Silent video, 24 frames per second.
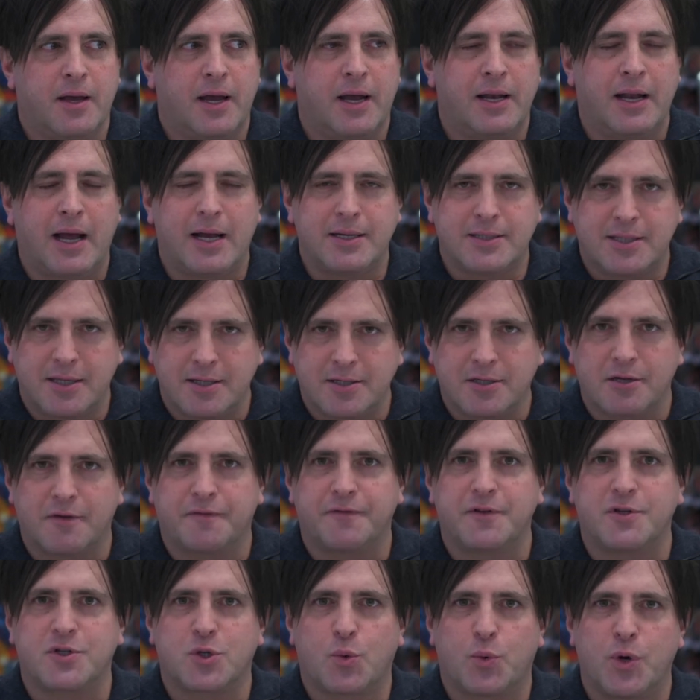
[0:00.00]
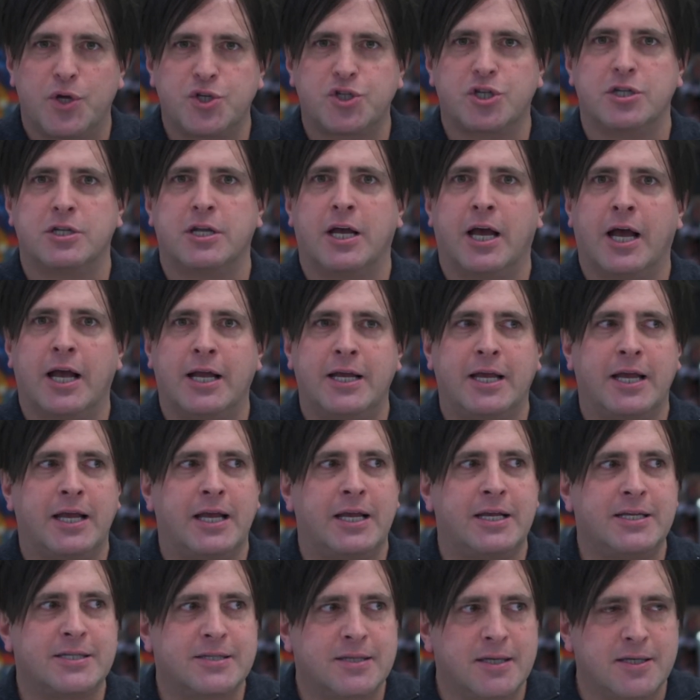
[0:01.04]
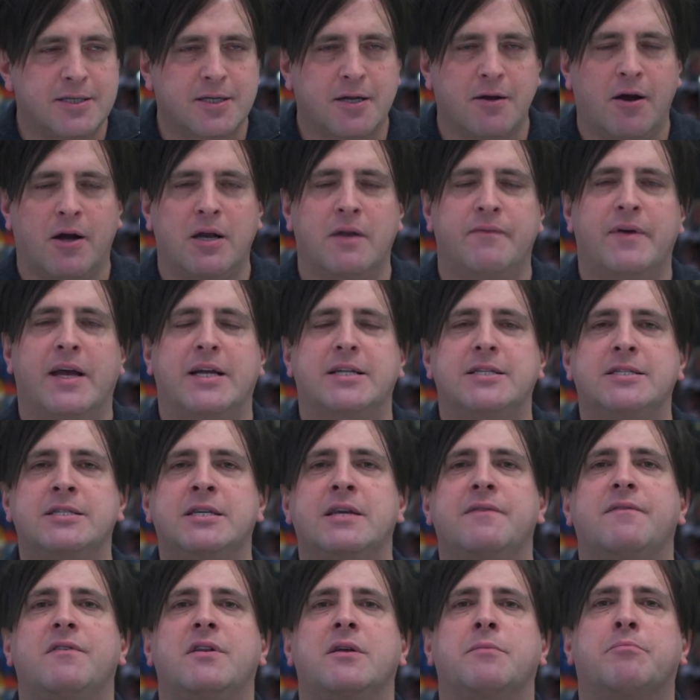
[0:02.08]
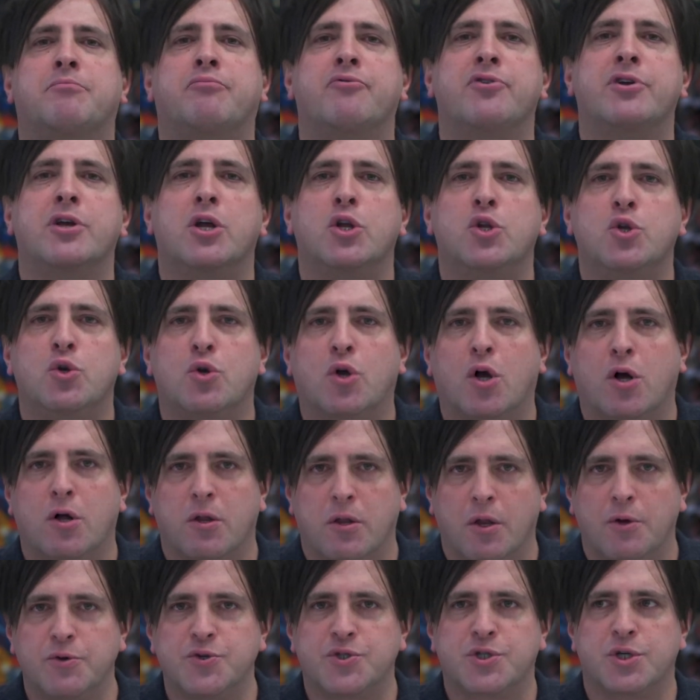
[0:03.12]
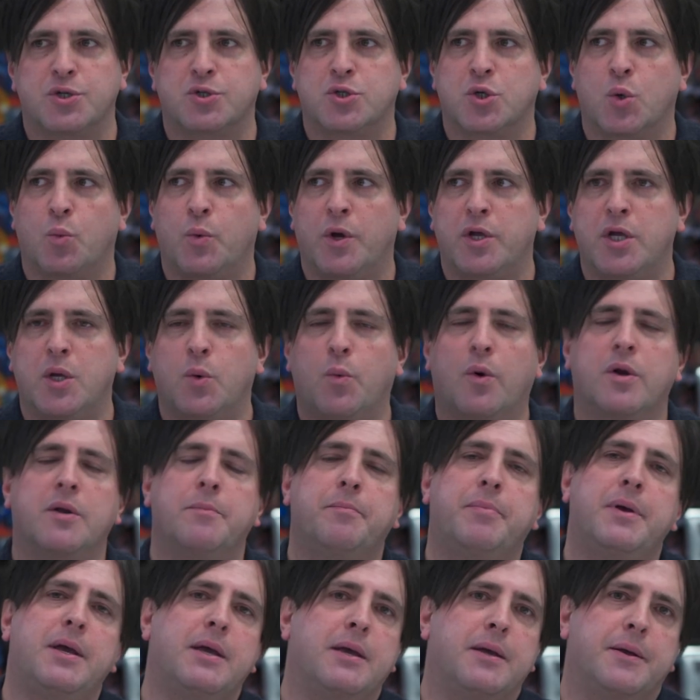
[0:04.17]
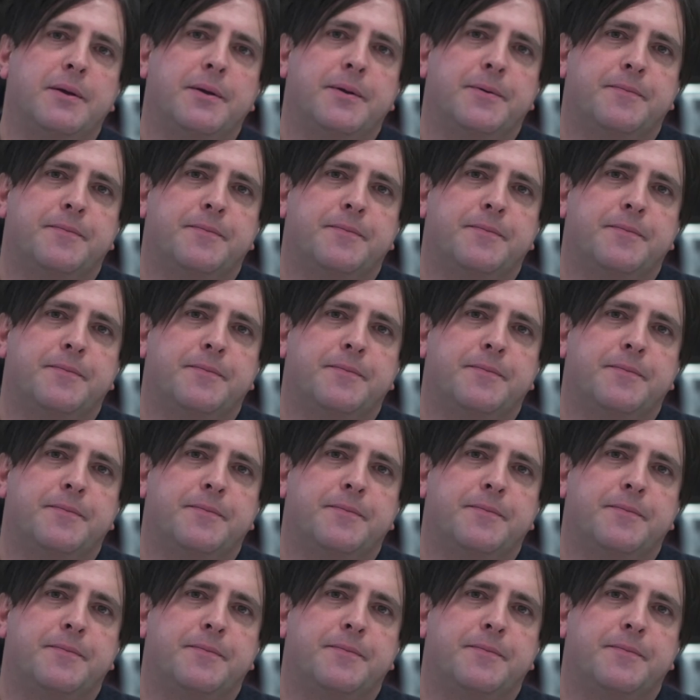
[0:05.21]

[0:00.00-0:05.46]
And ask yourself this question: is this kind of activity bringing you closer to where you want to be?